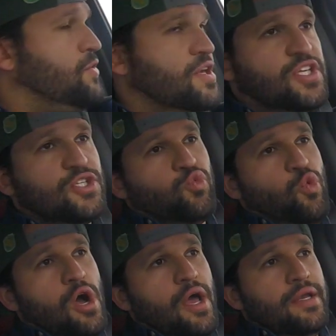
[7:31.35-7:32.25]
This is
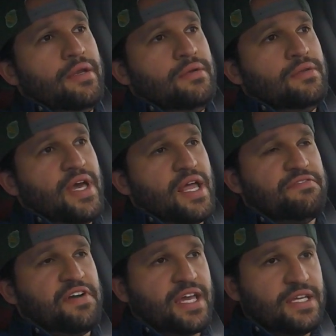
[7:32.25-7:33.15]
one that
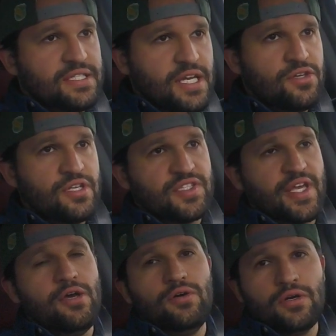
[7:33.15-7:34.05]
if I continue to
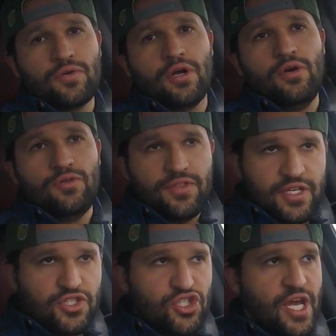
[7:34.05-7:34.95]
scale and grow
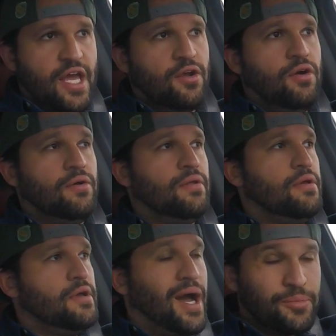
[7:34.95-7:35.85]
this channel,
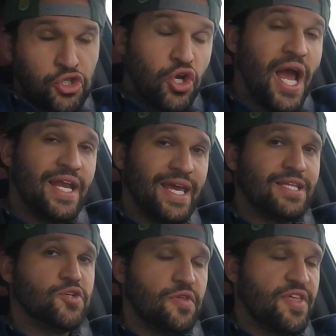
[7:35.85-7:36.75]
I'm trying to
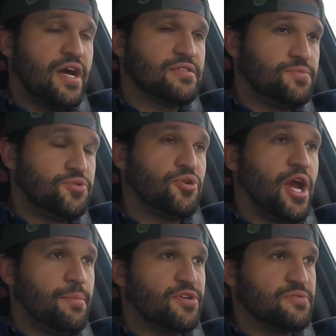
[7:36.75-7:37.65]
get to a thousand
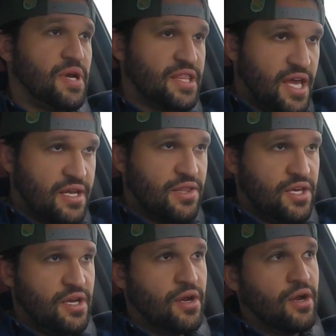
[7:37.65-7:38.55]
subscribers by the end of the
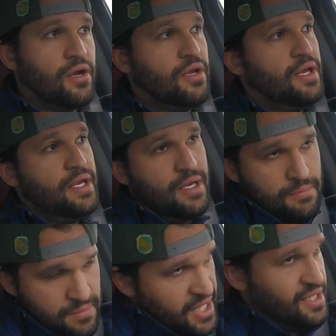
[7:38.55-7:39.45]
year
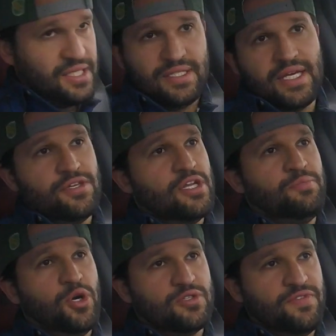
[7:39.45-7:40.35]
and continue to
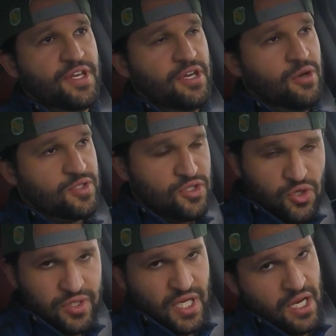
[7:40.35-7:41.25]
post videos and
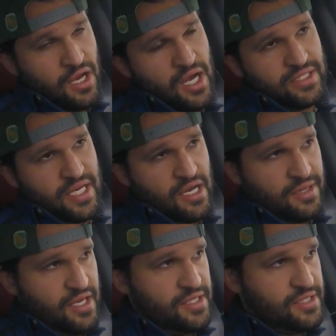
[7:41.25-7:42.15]
do a ton of content
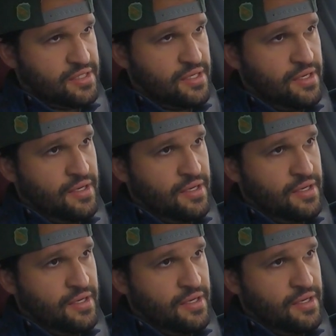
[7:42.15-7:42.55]
on this